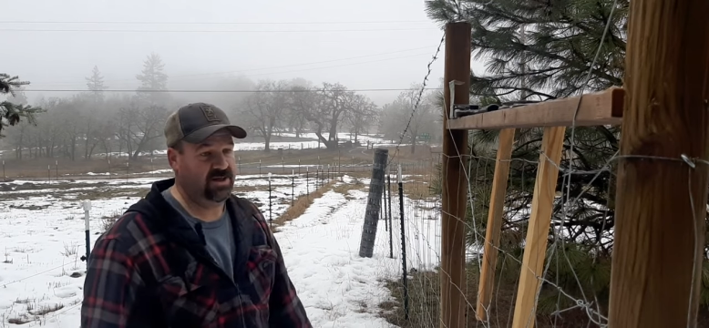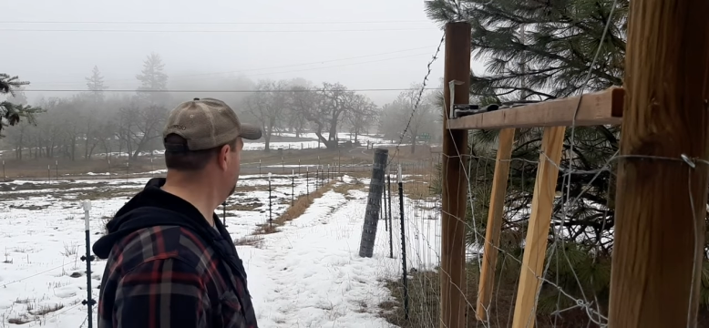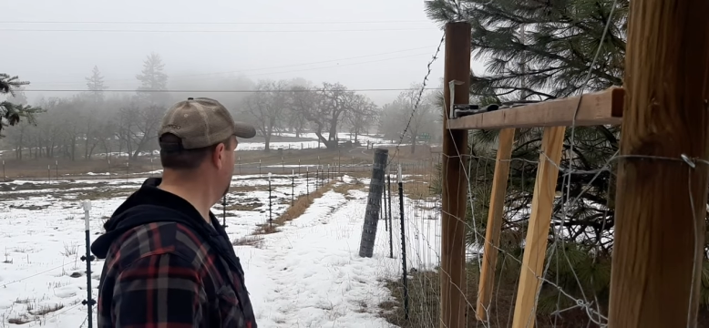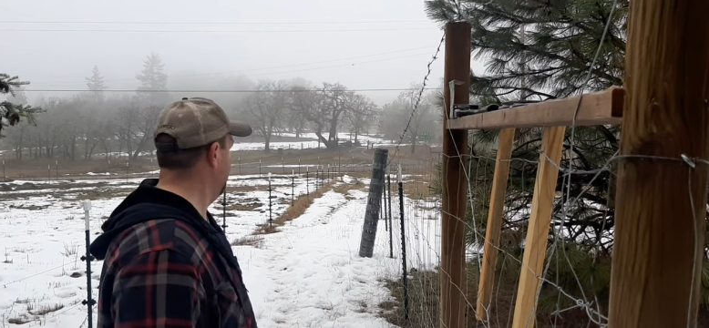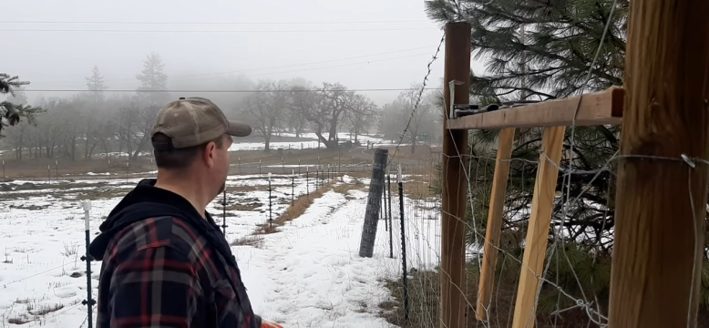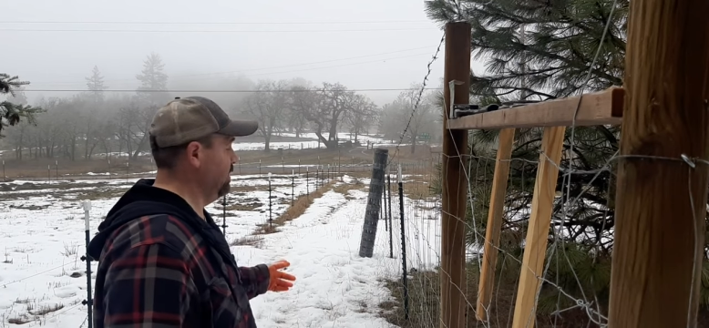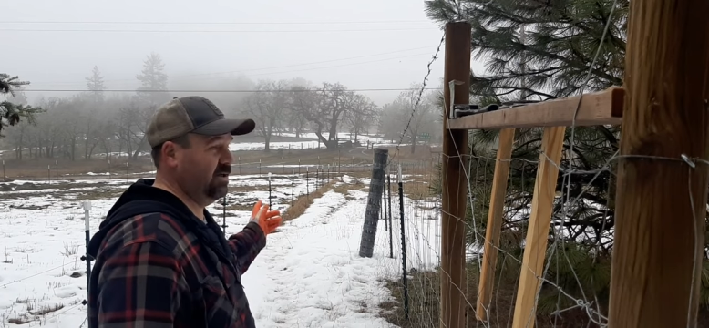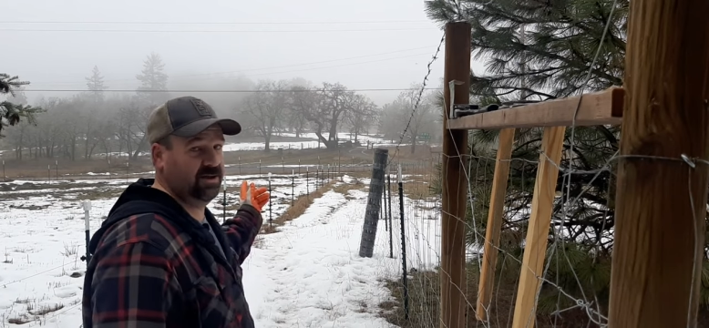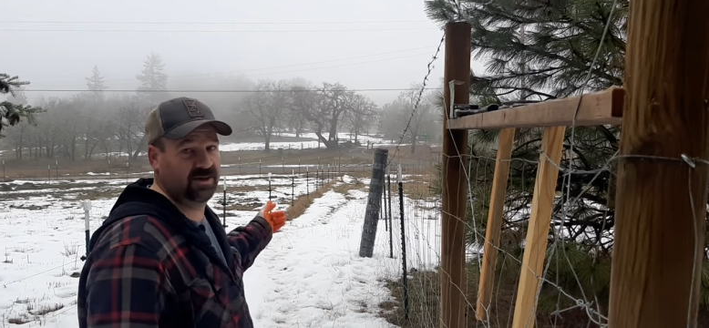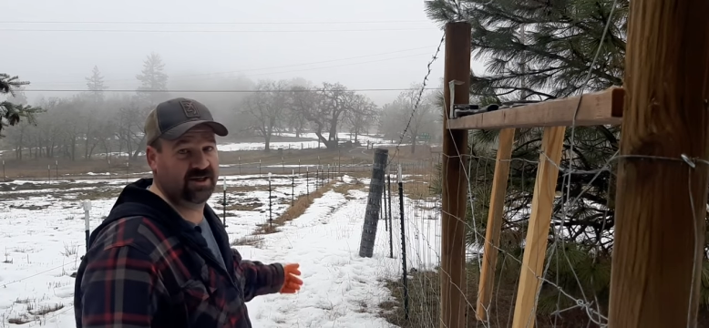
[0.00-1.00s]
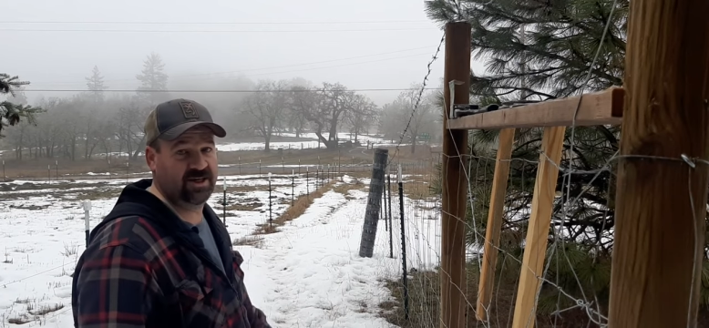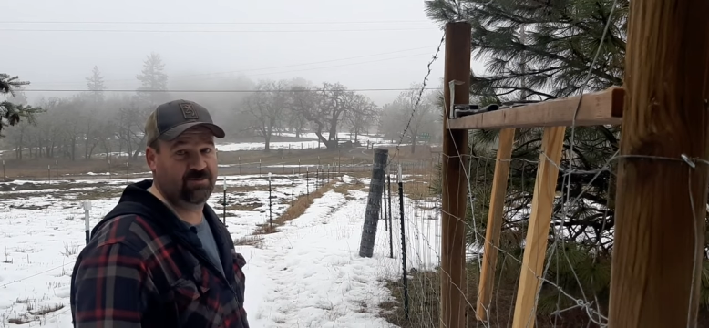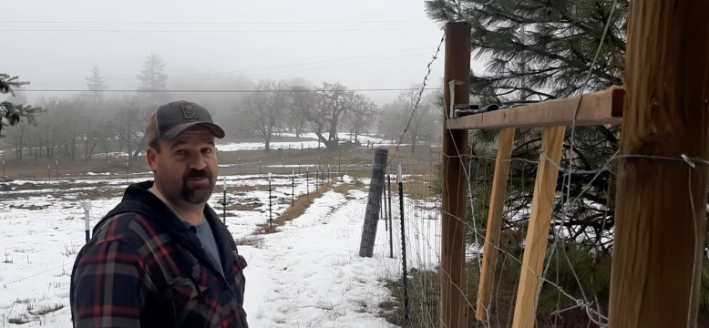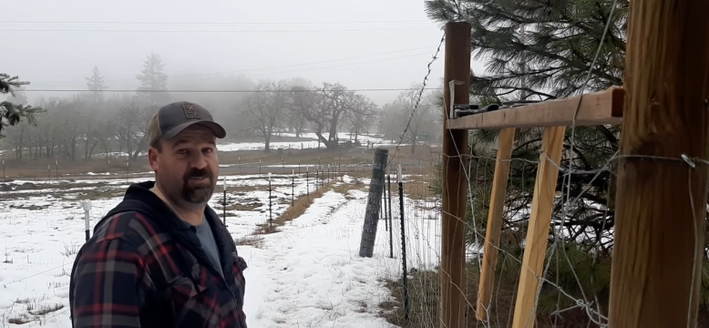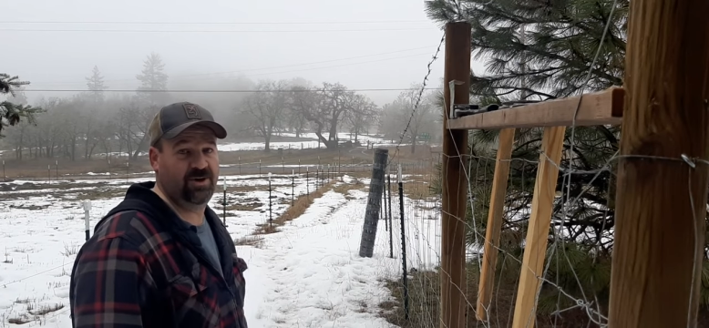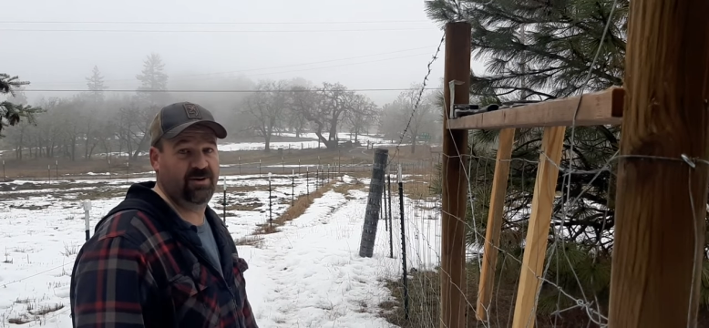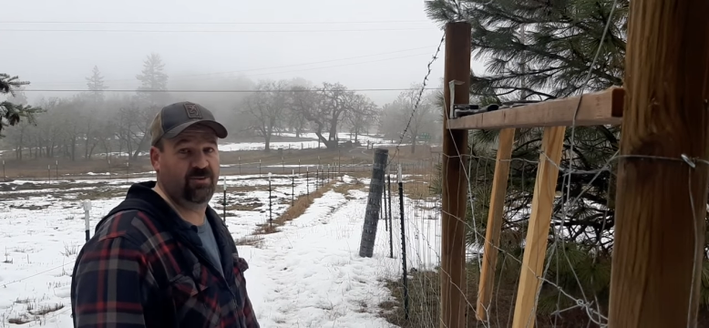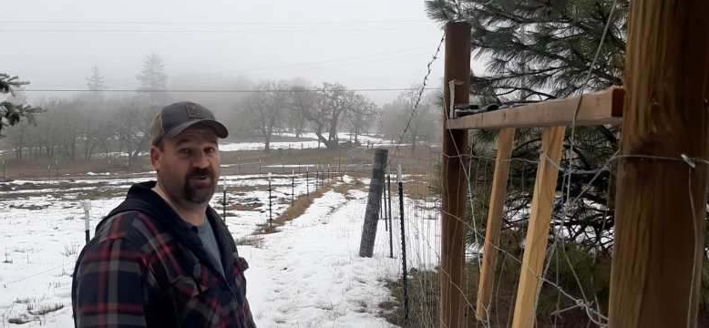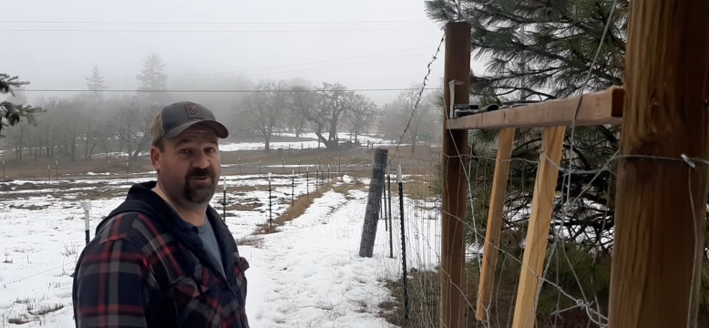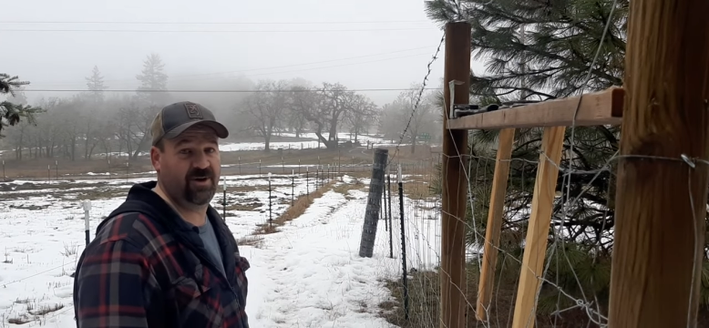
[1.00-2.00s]
So I'm going to keep uh,
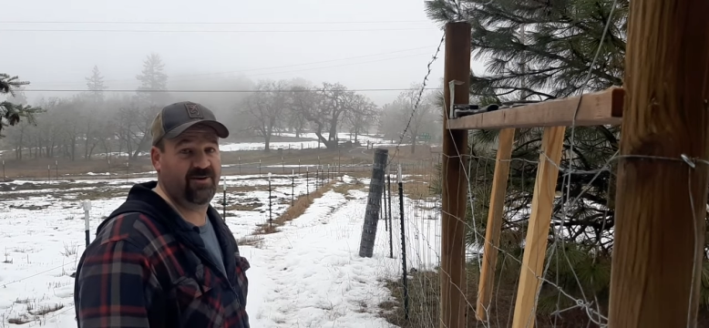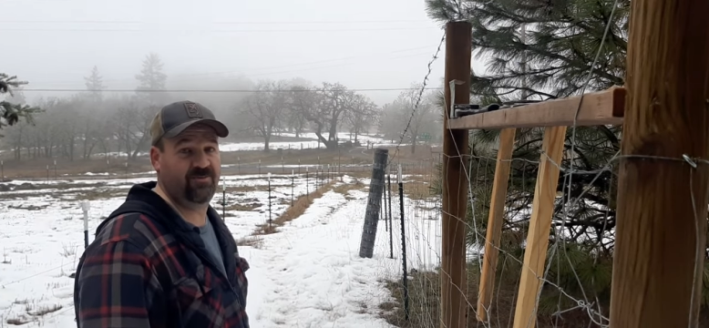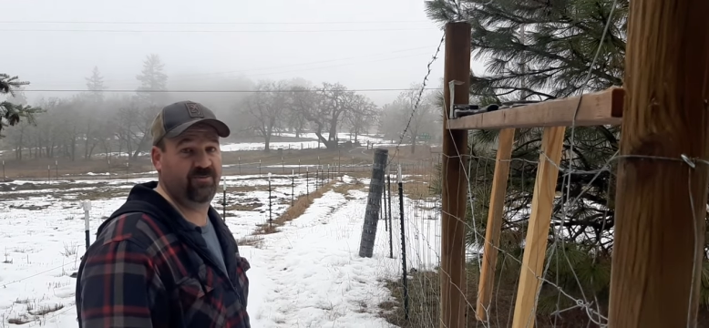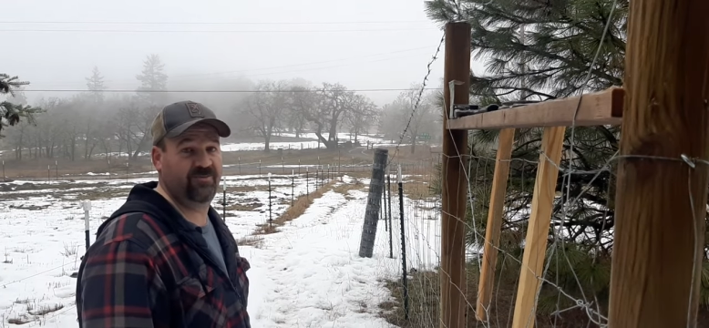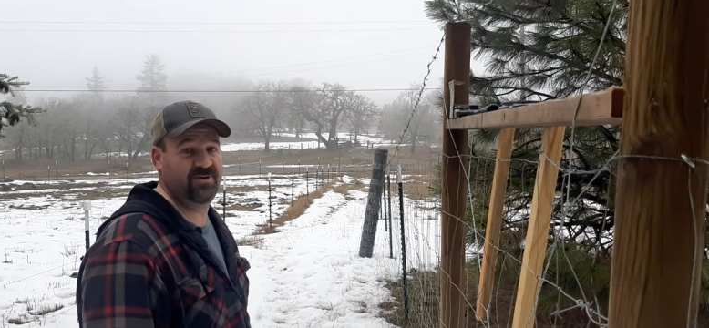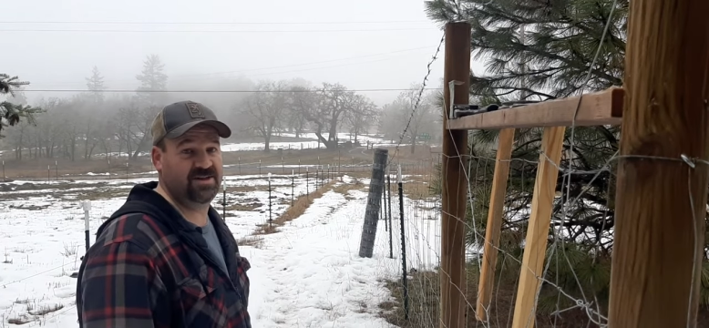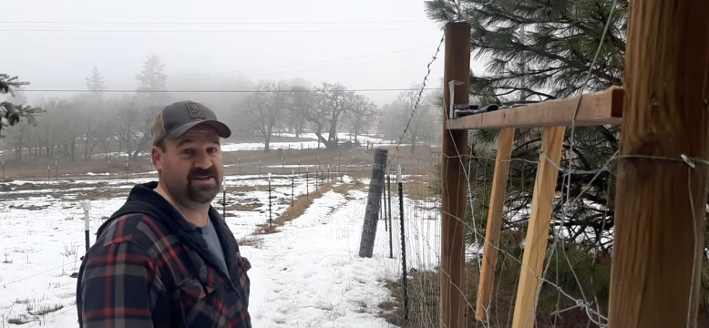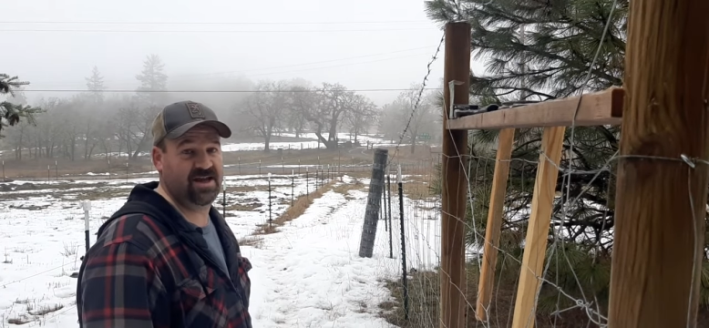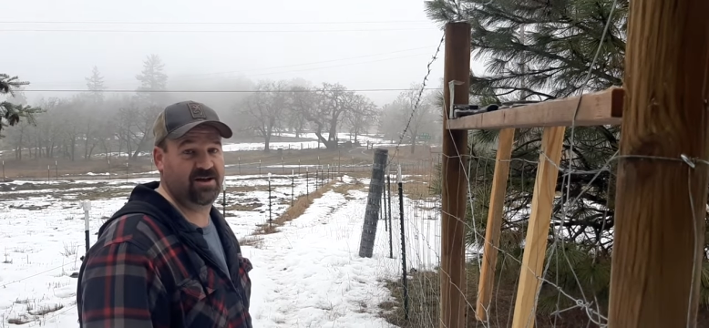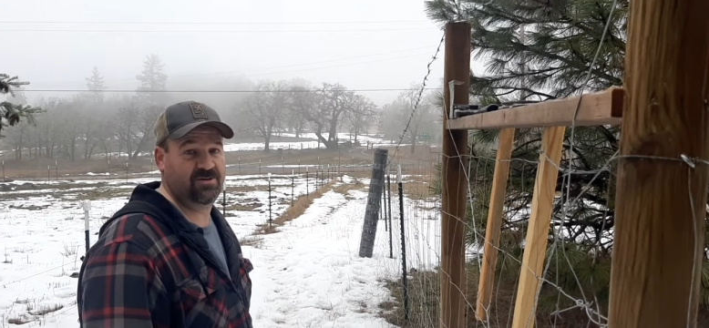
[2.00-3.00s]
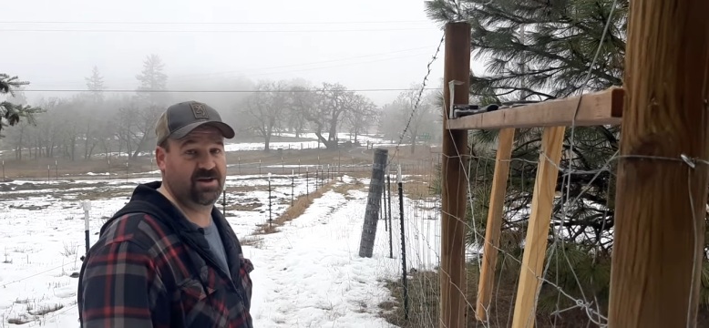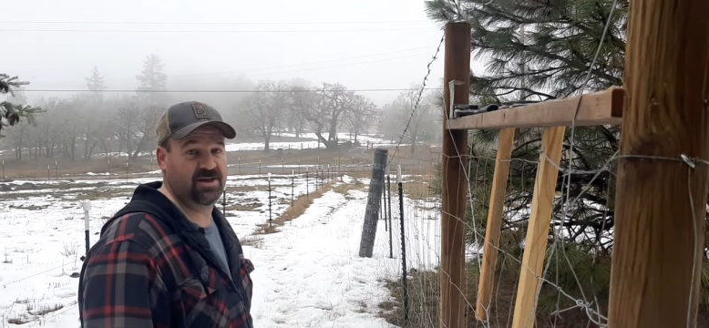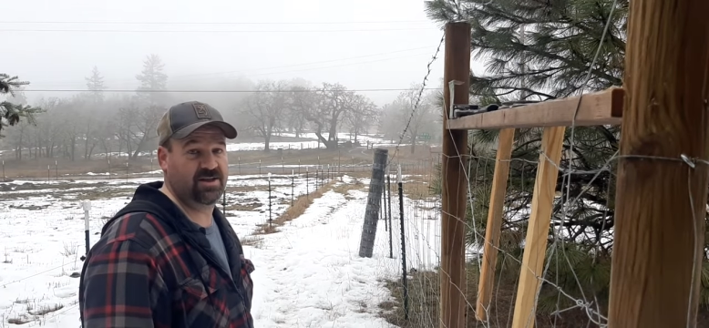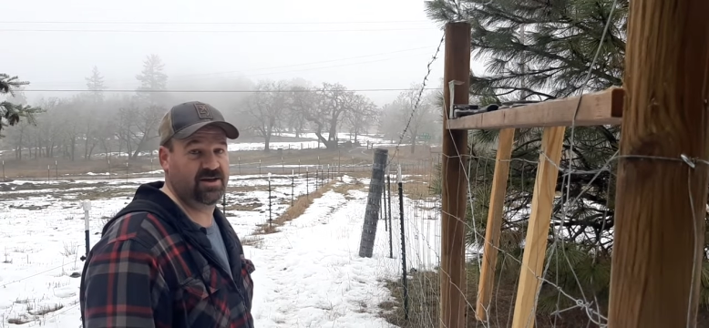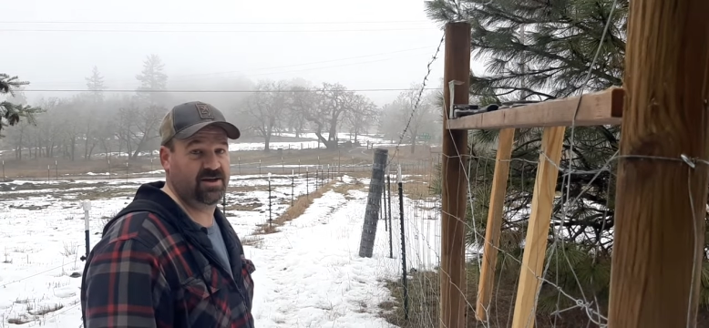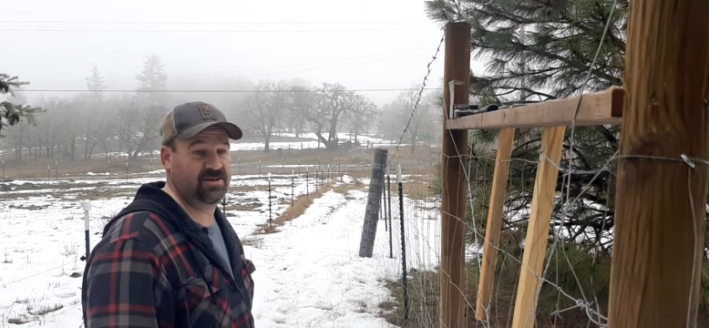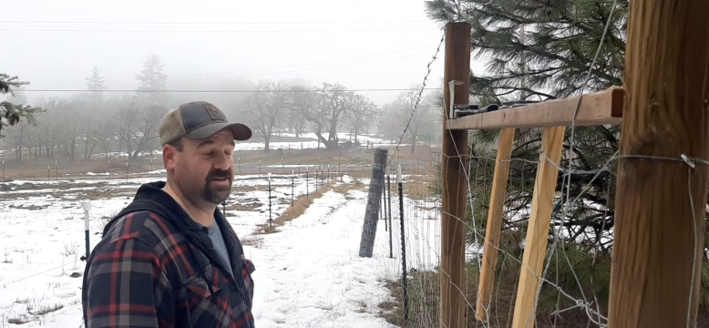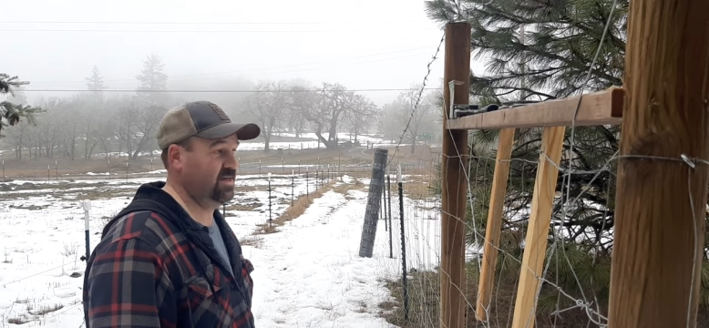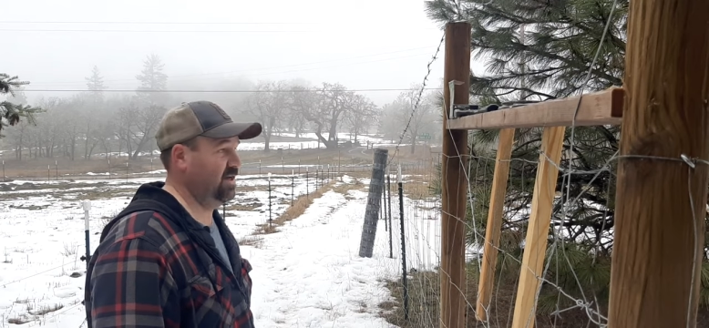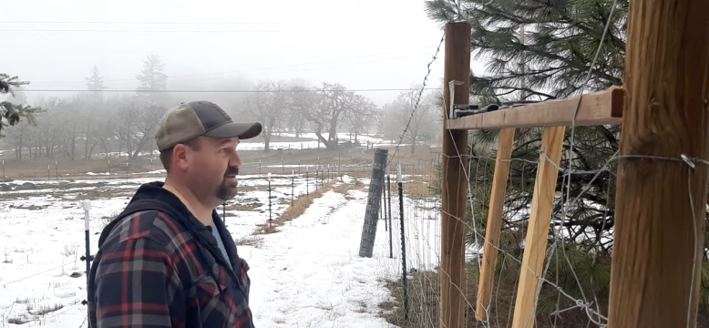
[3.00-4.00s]
moving my fence down and uh,
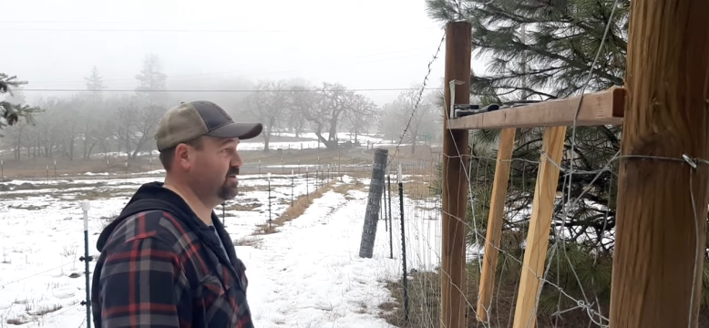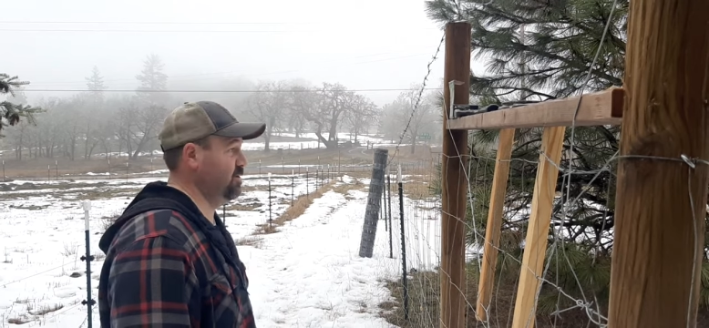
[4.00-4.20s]
see how this